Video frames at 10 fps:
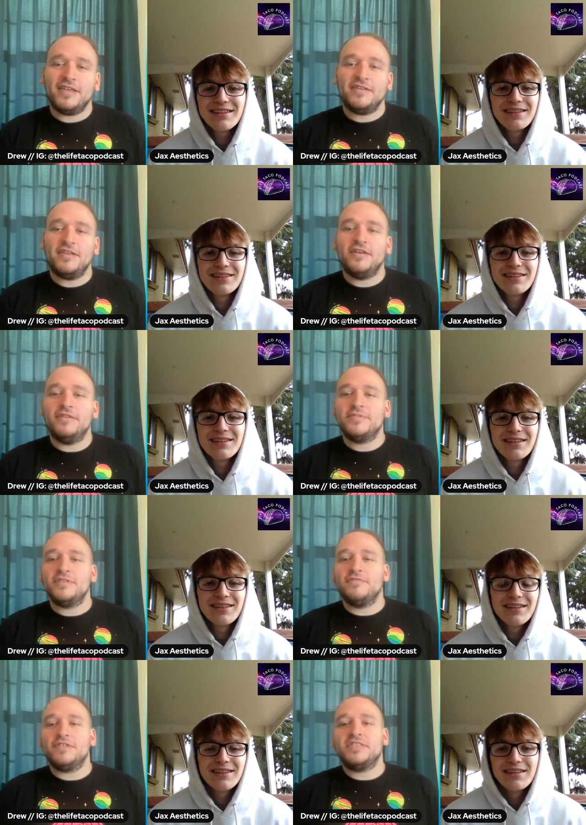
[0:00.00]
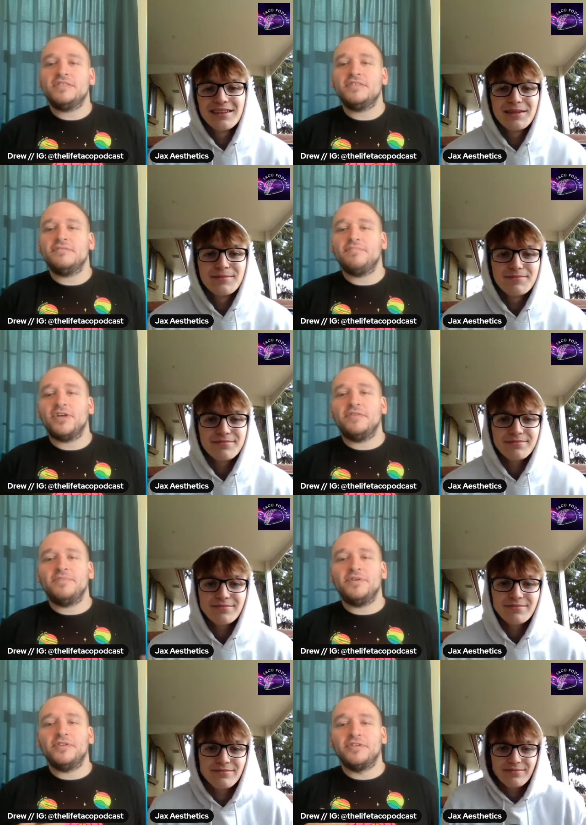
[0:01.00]
Speaker 1: Yeah. Um, so what's
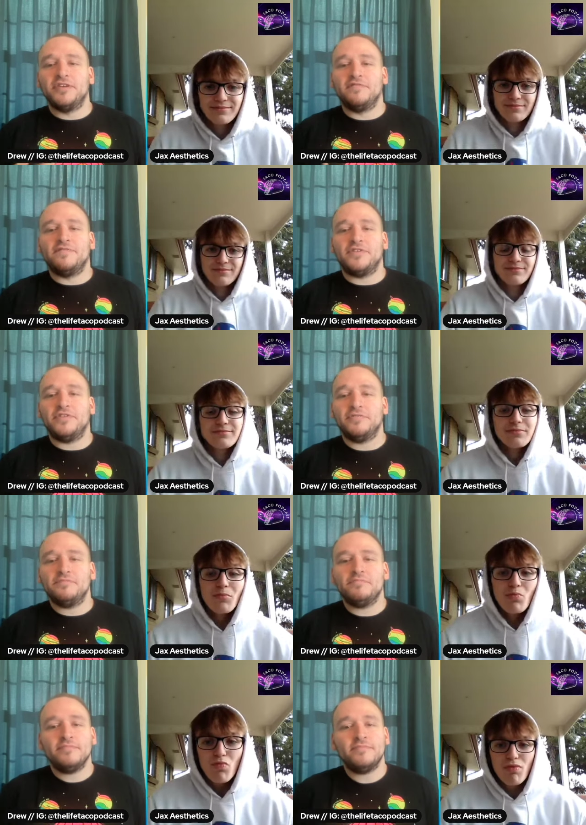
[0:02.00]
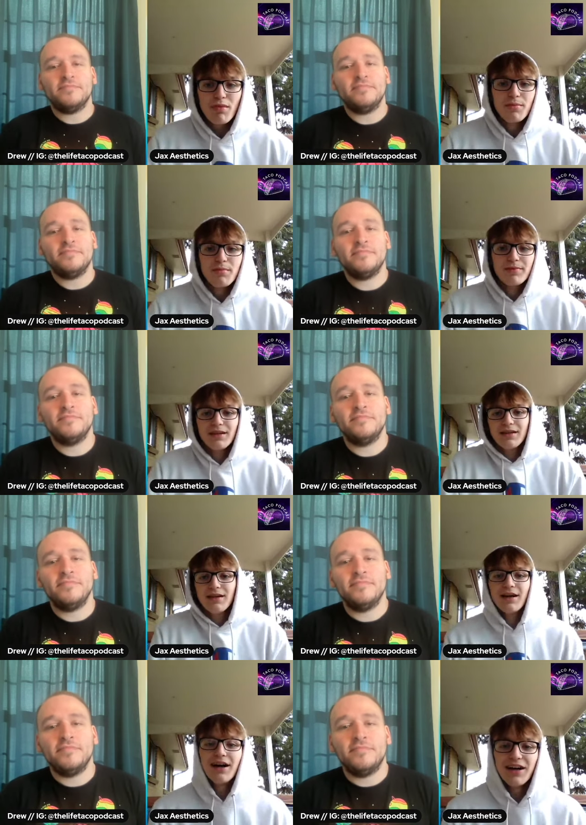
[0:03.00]
bodybuilding done for you?
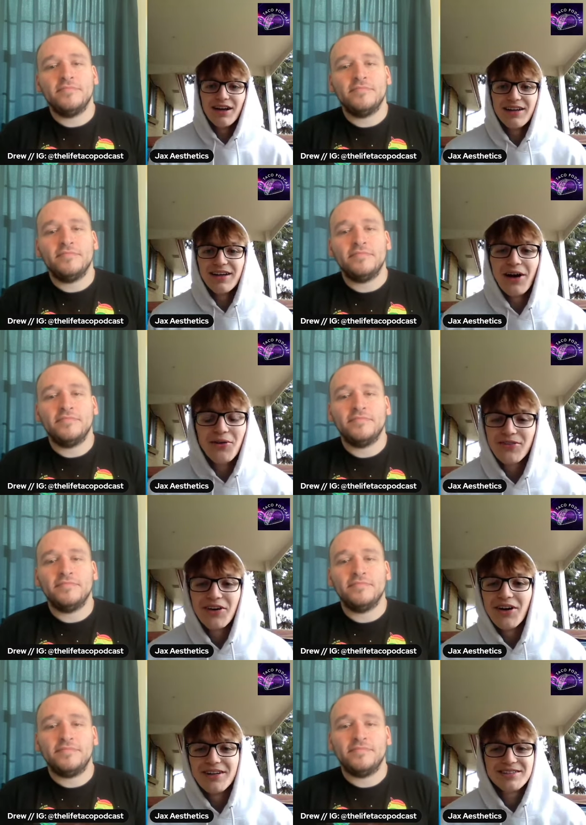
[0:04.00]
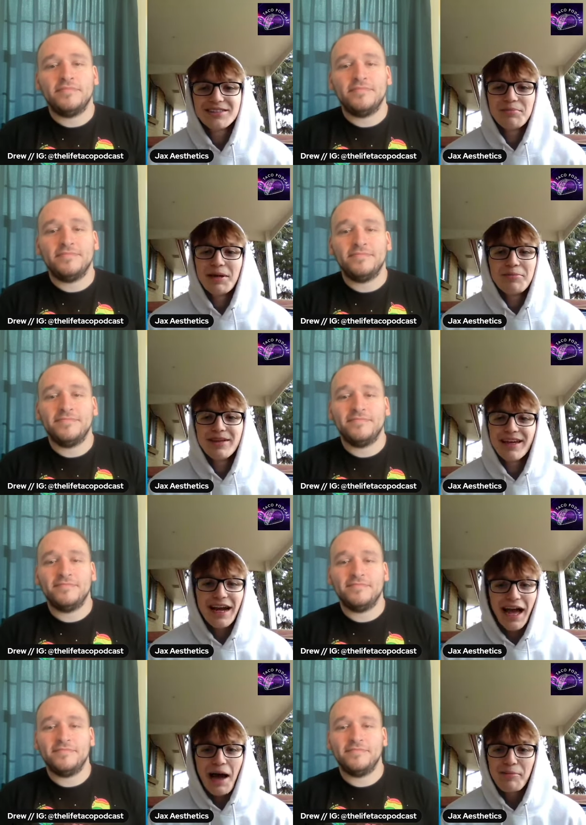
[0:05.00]
Speaker 2: Uh, overall, it's just made me
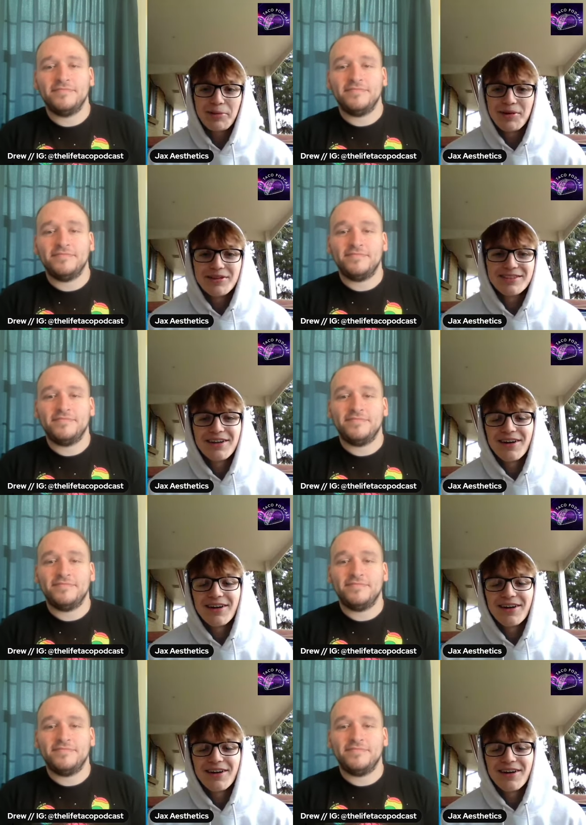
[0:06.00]
like a happier person,